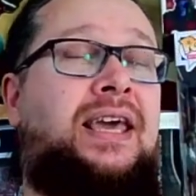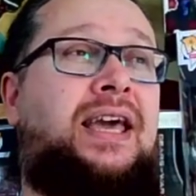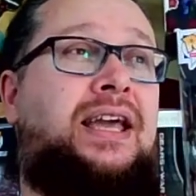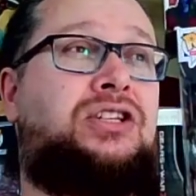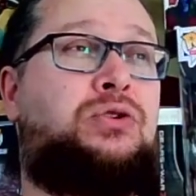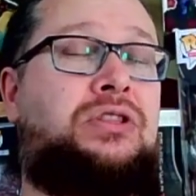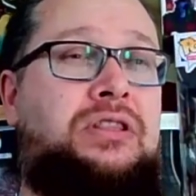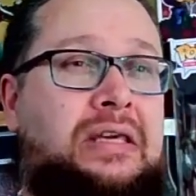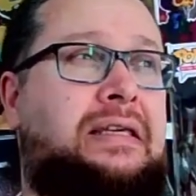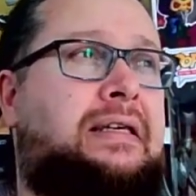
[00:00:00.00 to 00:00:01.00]
and you
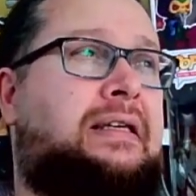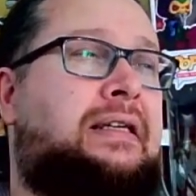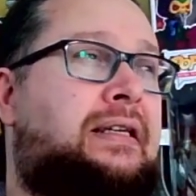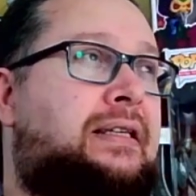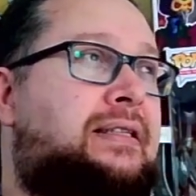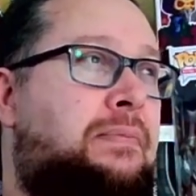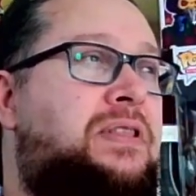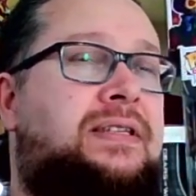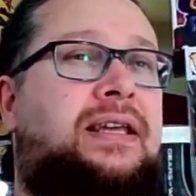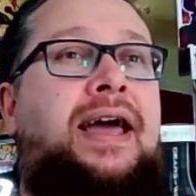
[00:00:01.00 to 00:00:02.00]
think
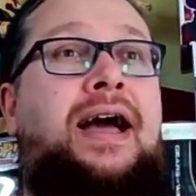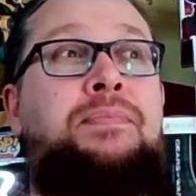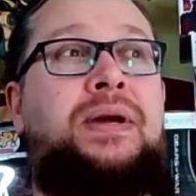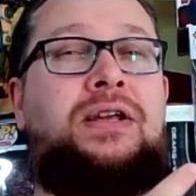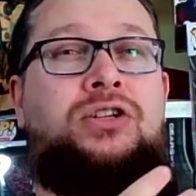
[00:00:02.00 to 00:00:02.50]
something's going to happen,